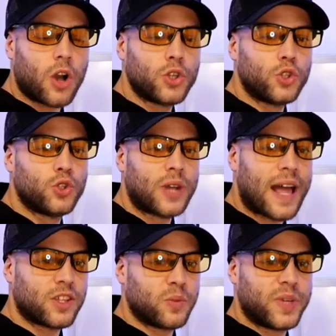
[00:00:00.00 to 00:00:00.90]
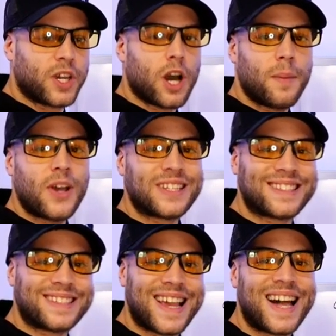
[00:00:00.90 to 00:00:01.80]
How you do that, you become a
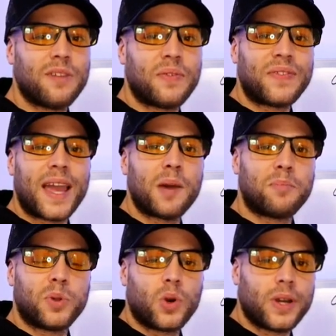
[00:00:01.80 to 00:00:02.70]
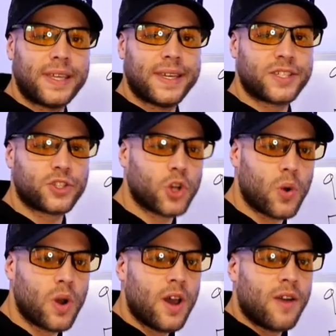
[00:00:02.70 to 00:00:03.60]
self-employee.
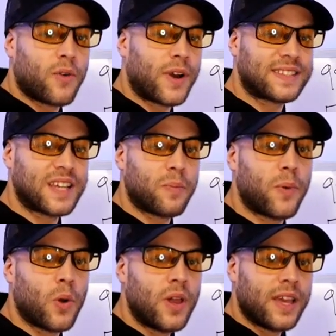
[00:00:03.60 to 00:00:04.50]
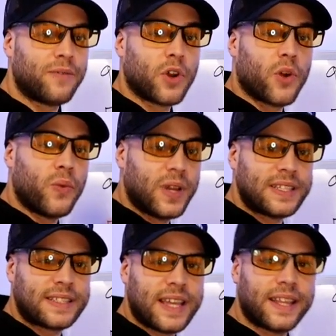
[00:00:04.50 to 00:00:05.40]
So, for example, if you're a real
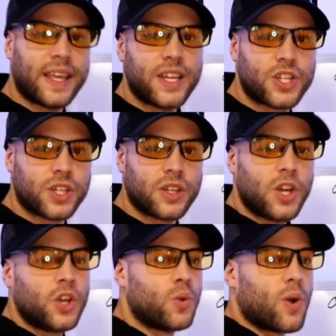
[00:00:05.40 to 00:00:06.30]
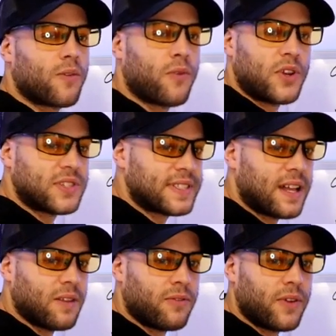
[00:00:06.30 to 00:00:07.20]
estate agent, you work for
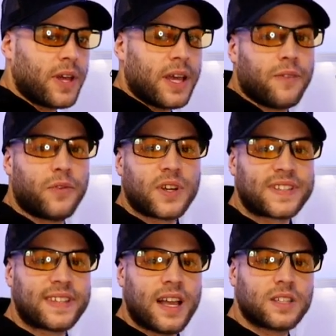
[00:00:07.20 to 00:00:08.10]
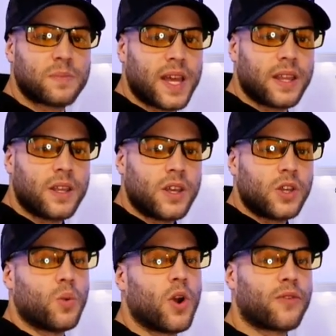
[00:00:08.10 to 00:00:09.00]
yourself. If you're a salesman,
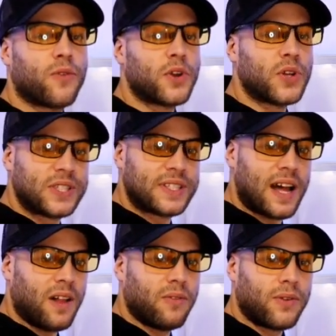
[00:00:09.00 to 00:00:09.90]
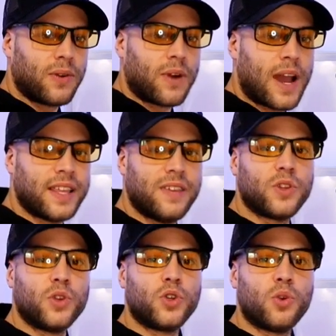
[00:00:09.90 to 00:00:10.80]
you work for yourself, right?
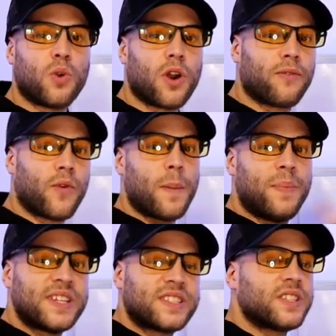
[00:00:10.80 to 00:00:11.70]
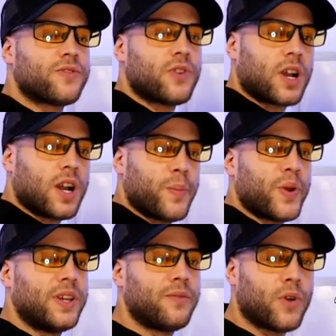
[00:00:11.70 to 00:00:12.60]
Even though you work for a business, for a
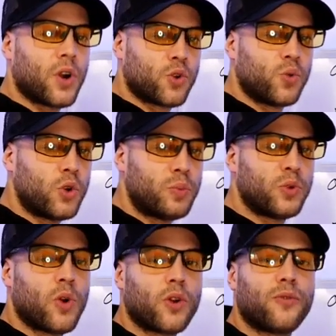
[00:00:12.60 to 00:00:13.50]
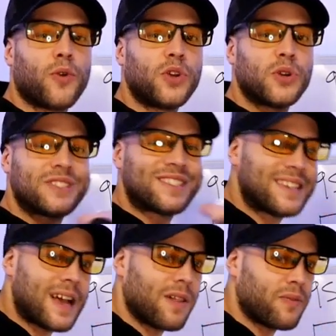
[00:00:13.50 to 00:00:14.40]
company, for a group, you work for
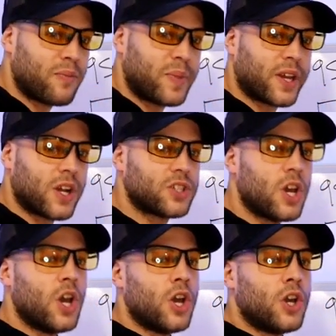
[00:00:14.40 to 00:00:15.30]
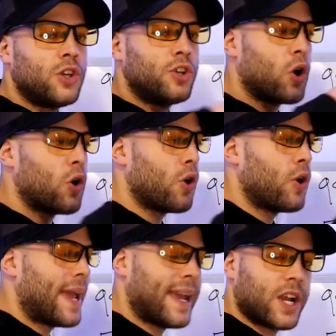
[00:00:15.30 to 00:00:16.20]
yourself because
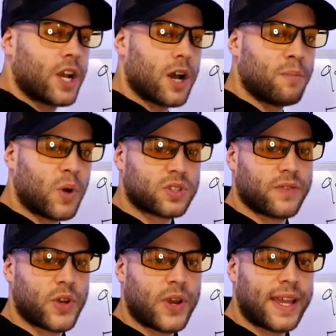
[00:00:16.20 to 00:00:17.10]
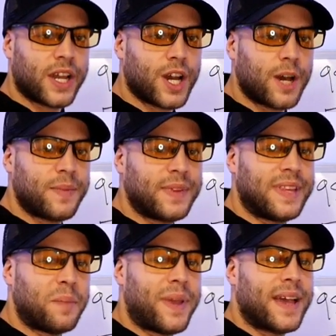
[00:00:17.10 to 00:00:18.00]
your income, most of your income
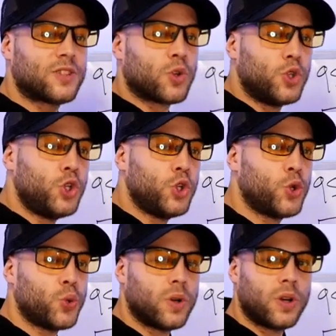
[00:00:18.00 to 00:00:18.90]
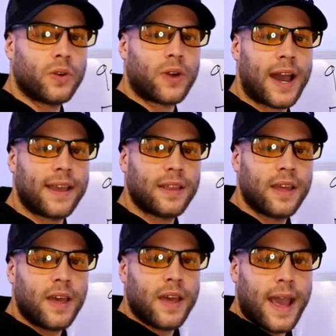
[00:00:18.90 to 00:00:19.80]
depends on you, right?
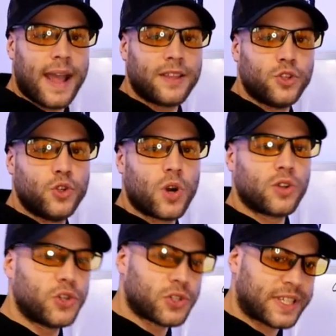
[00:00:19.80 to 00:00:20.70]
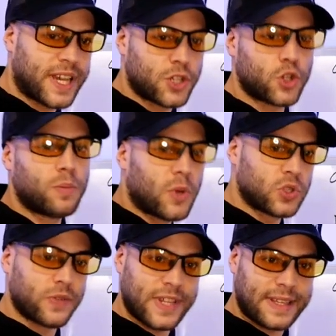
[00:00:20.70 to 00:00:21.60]
And you on your schedule
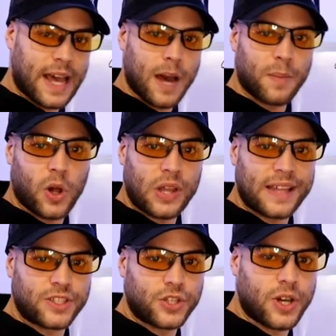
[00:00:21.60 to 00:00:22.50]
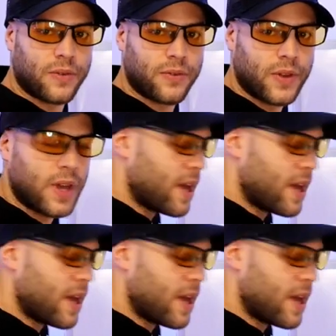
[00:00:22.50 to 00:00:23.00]
most of the time, all that stuff.